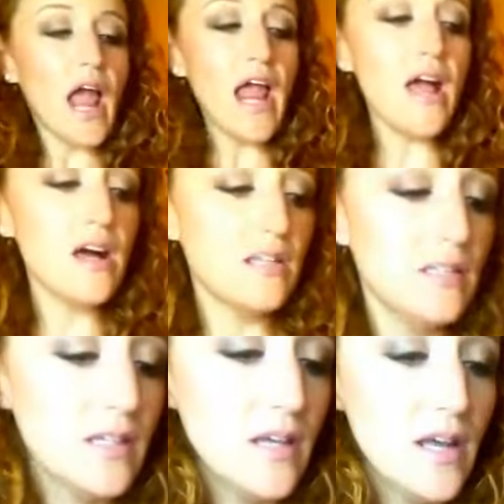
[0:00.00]

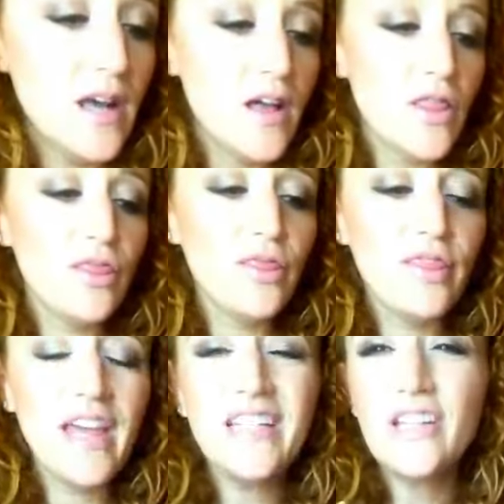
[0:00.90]
And
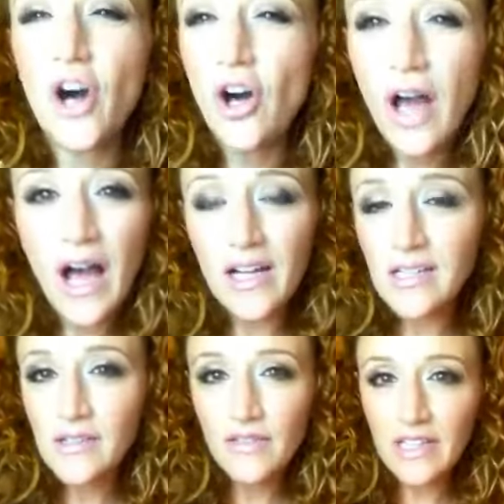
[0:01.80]
they did all
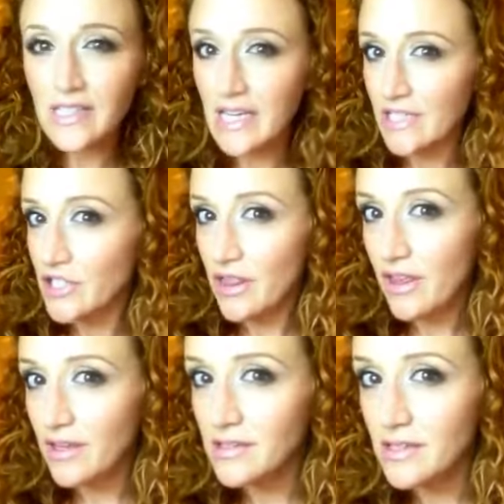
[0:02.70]
kinds of sketchy
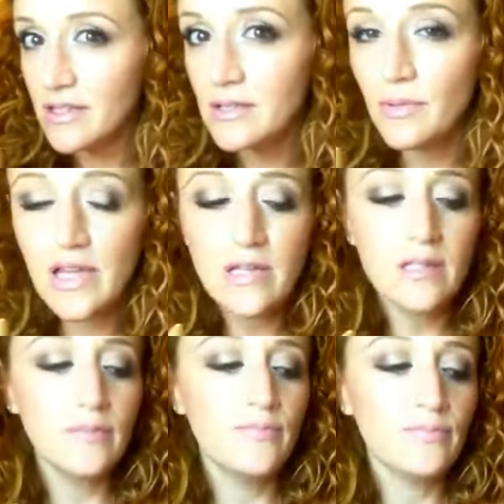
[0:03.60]
things at this
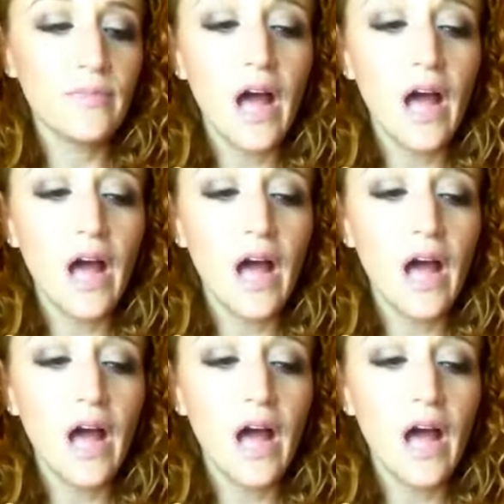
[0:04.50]
place.